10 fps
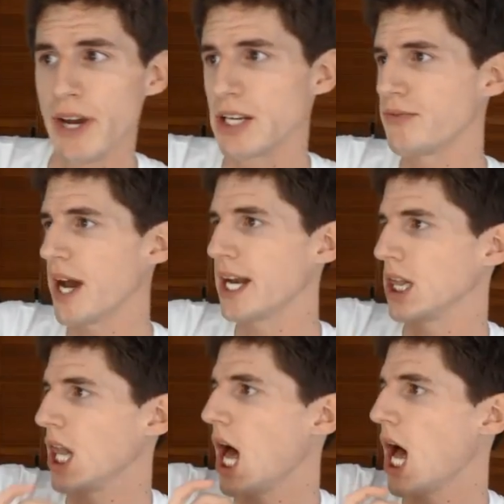If I
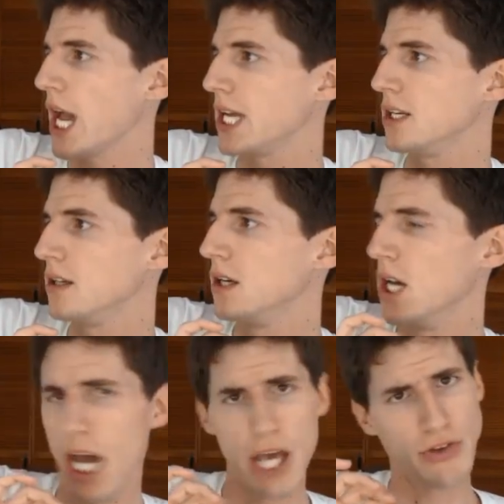define a line
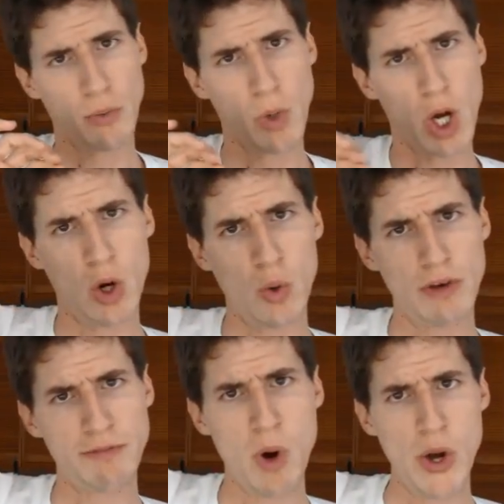as a
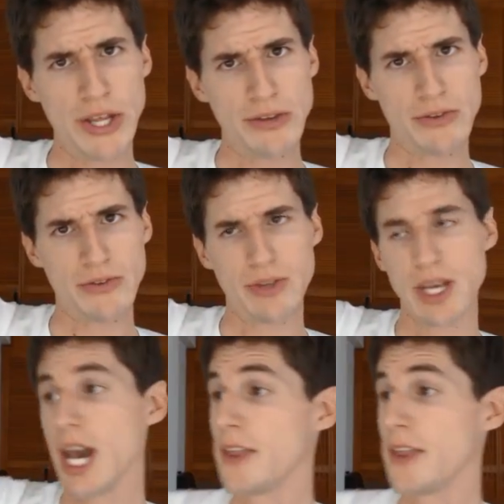row of points,